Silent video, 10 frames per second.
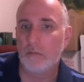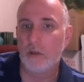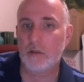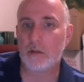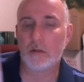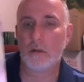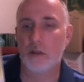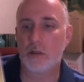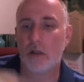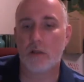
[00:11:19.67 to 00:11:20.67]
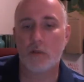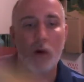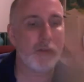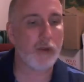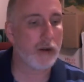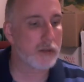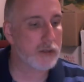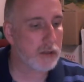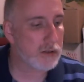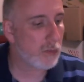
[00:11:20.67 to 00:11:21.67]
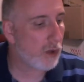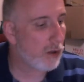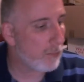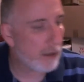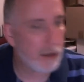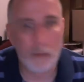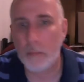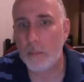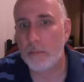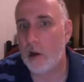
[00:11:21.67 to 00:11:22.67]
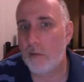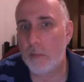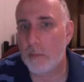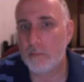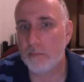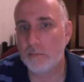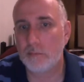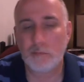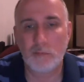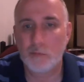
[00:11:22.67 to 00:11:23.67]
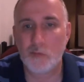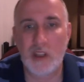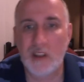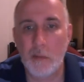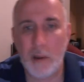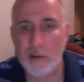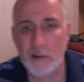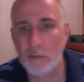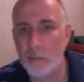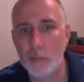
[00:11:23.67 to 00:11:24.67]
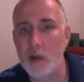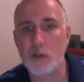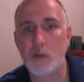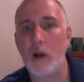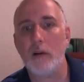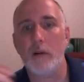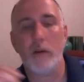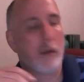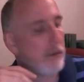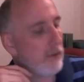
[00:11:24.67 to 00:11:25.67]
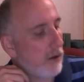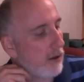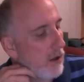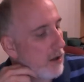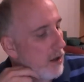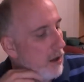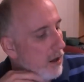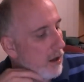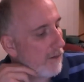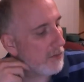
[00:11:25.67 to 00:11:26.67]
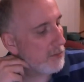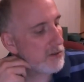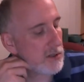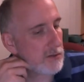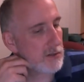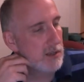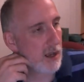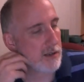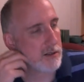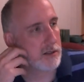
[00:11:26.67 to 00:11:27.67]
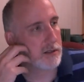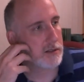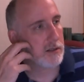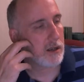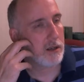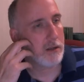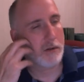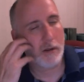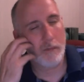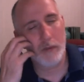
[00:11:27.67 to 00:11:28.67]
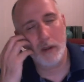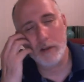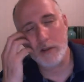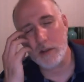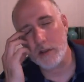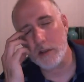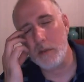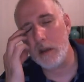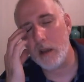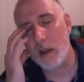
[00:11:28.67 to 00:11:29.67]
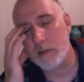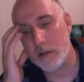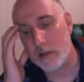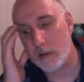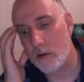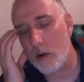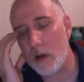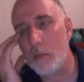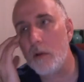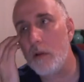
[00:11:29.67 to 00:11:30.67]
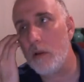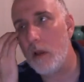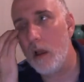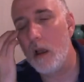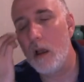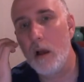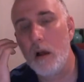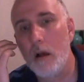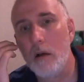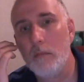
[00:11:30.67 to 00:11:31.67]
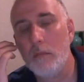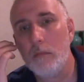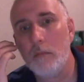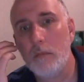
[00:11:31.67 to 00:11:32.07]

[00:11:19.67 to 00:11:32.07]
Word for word: it's it's it's well done it's it's a well made private independent pressed record and uh, and the music's fantastic it's got it it just to me it has this incredible um,